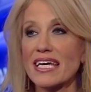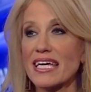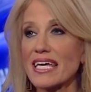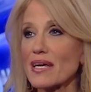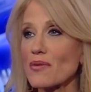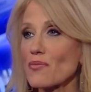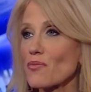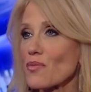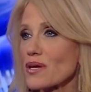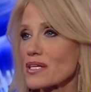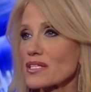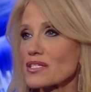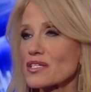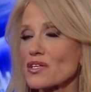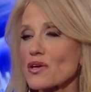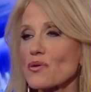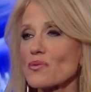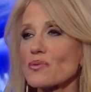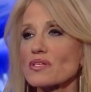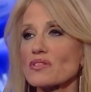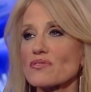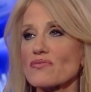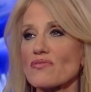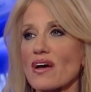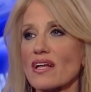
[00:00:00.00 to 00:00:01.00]
it wasn't
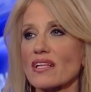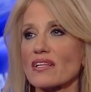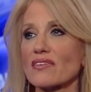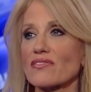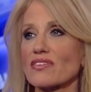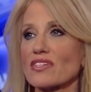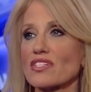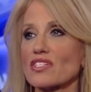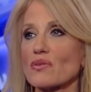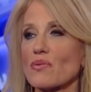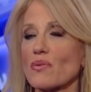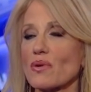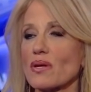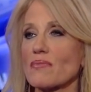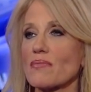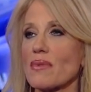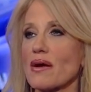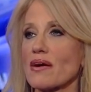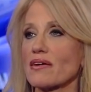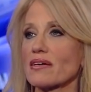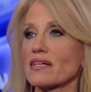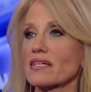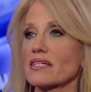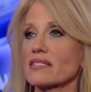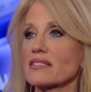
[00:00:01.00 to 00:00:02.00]
always relevant to what
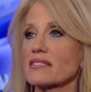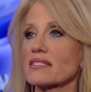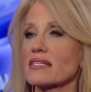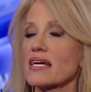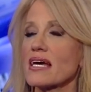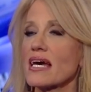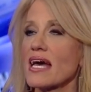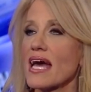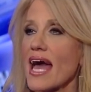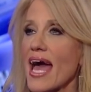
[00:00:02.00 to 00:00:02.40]
Americans